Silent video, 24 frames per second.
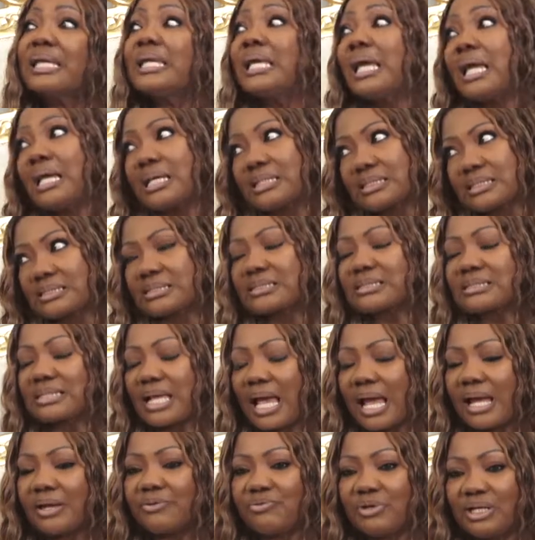Yes,
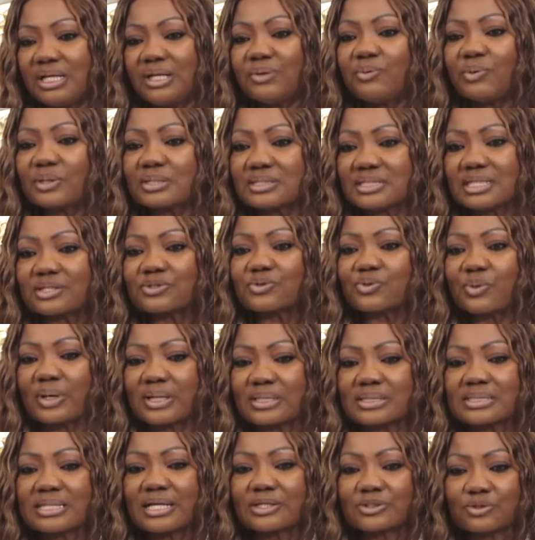I really wanted to
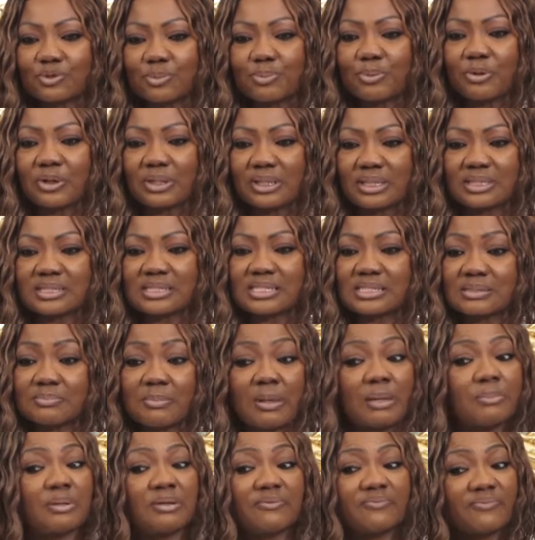enter into politics.
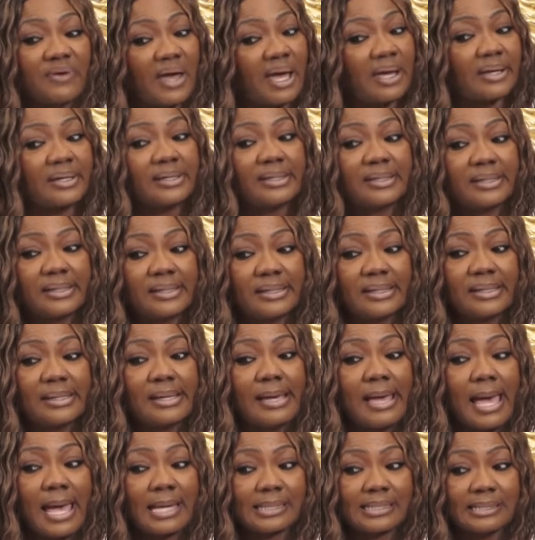Maybe if I
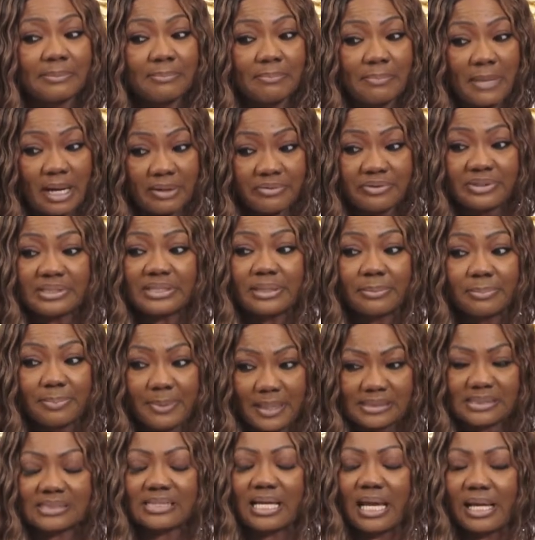hadn't married a
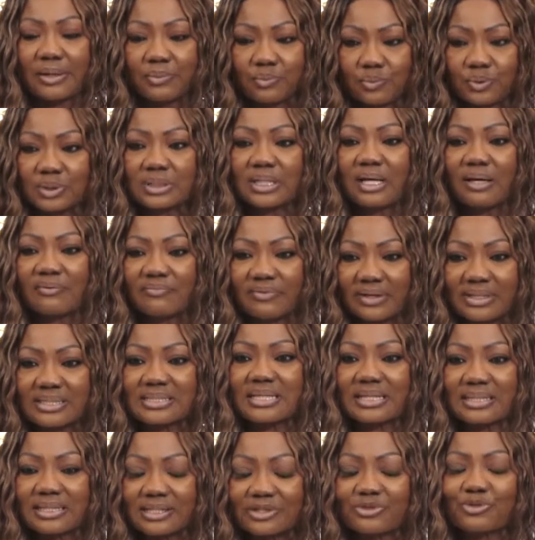pastor, I would have
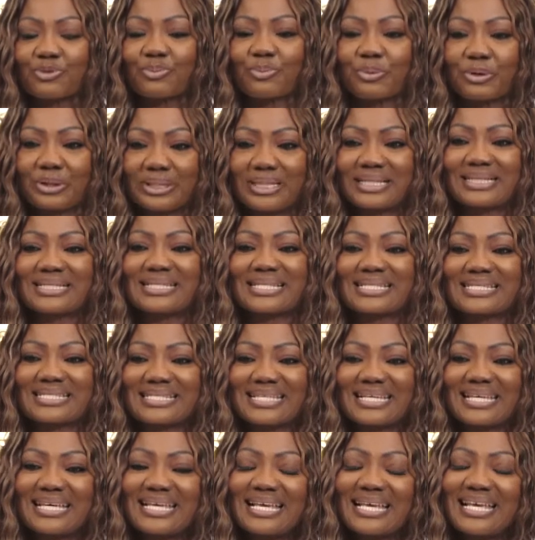entered into politics.
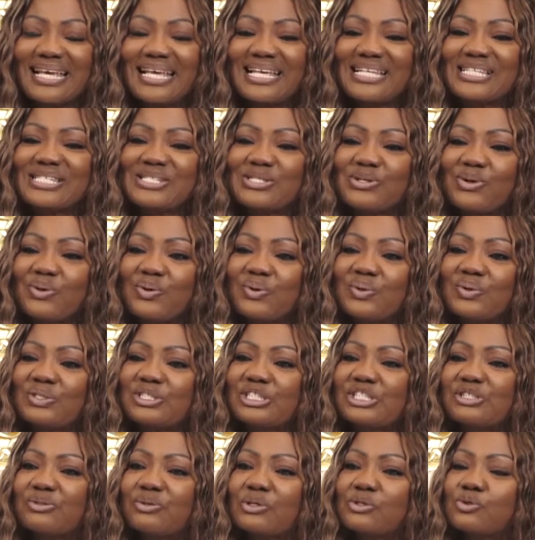So
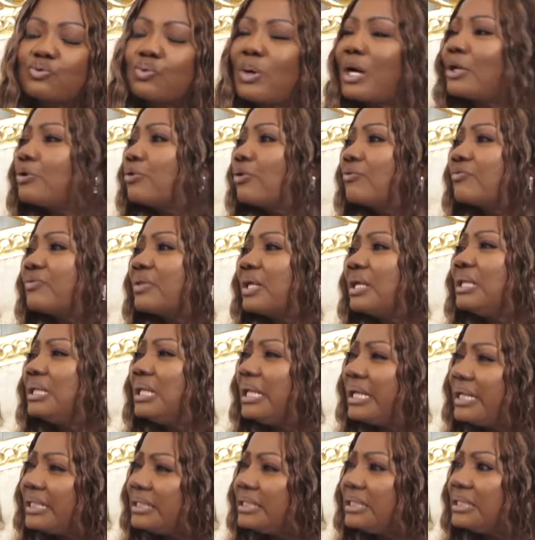she was one of the
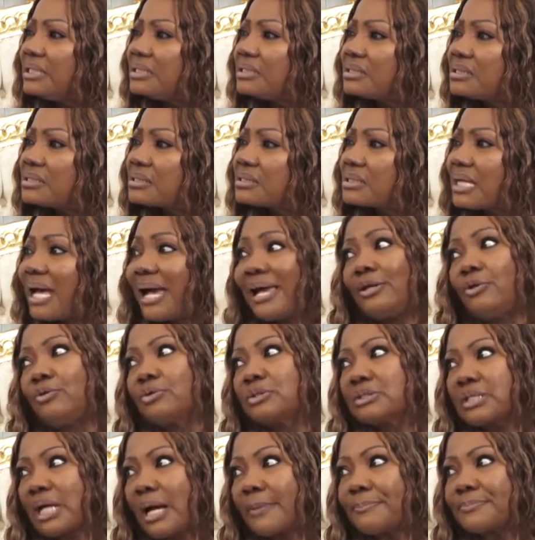ladies I
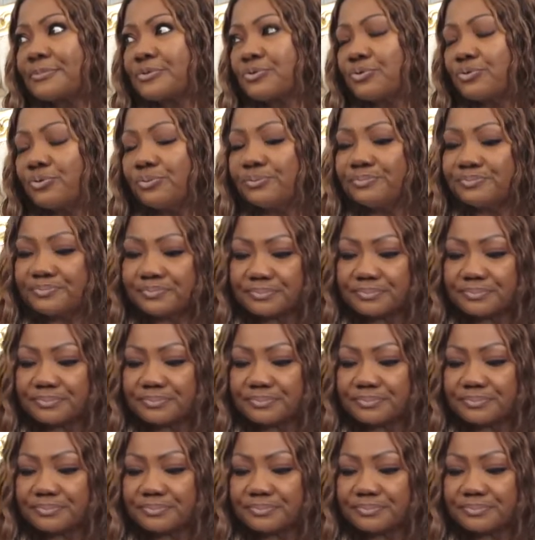looked up to.